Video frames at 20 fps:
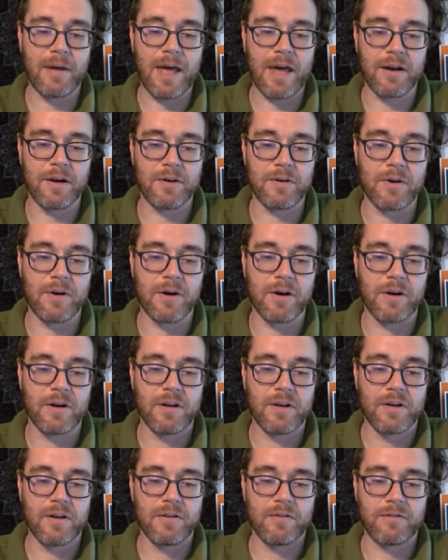editor
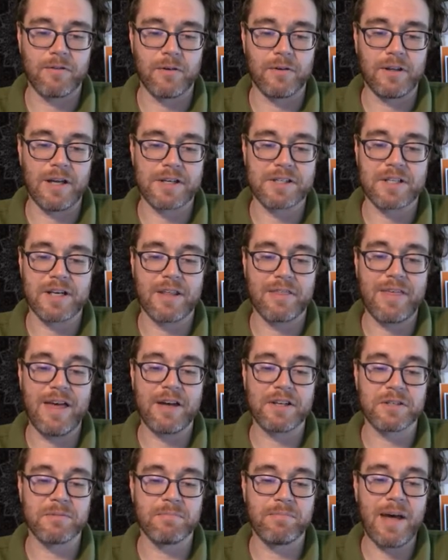for less than
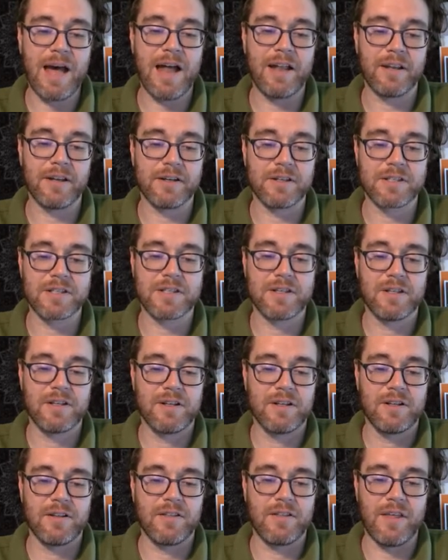1,000 ballots,
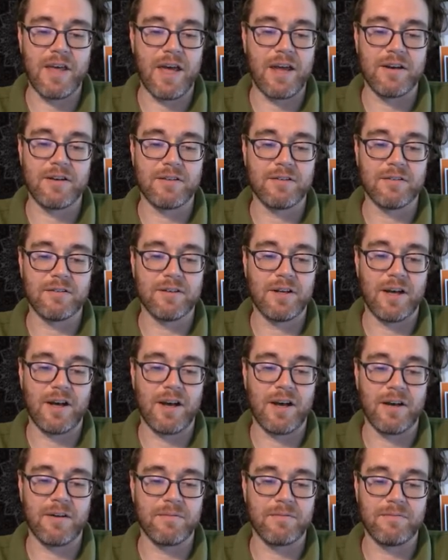then
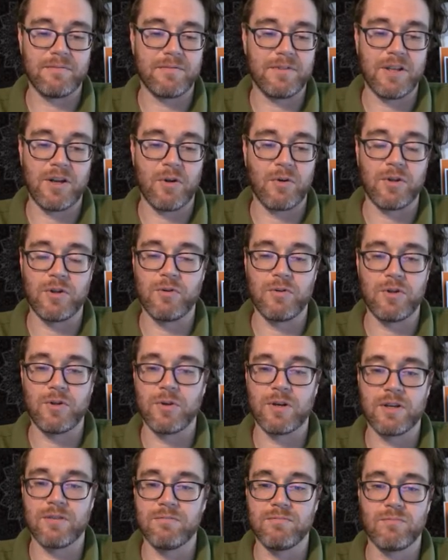you
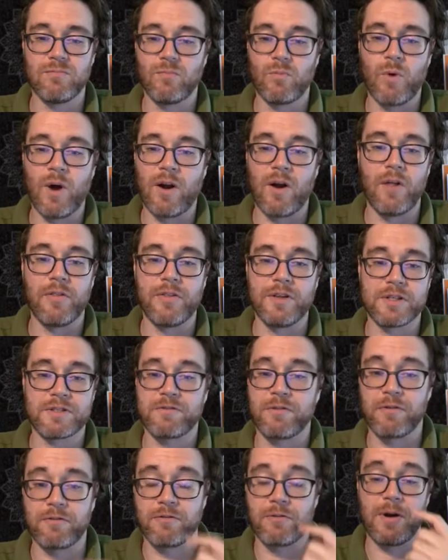can run all this
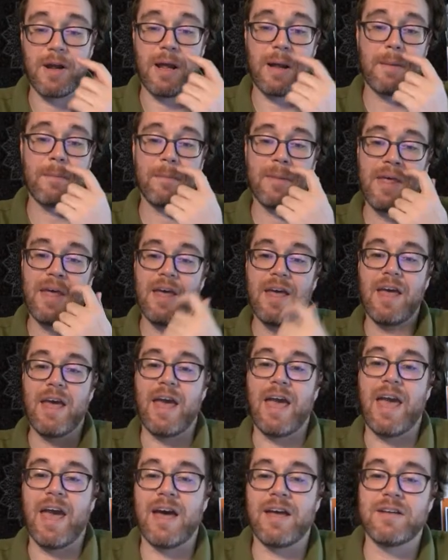for free.
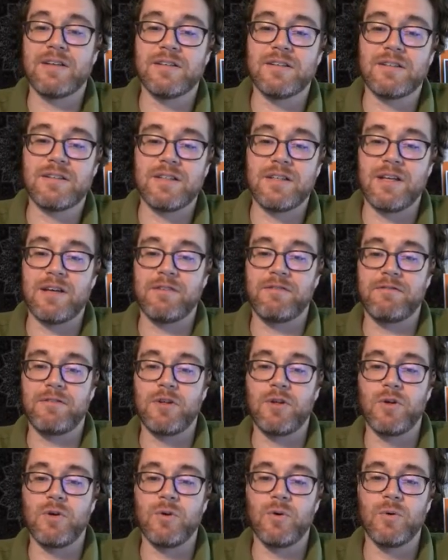And if
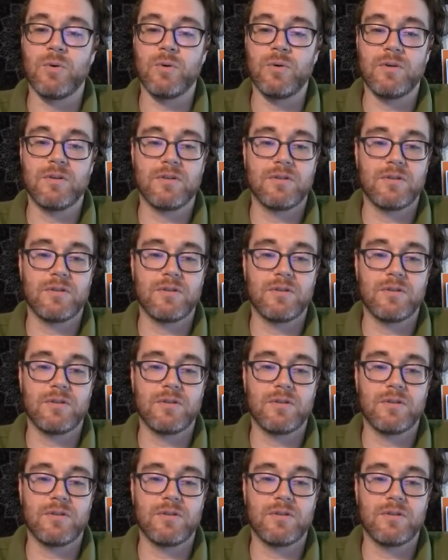you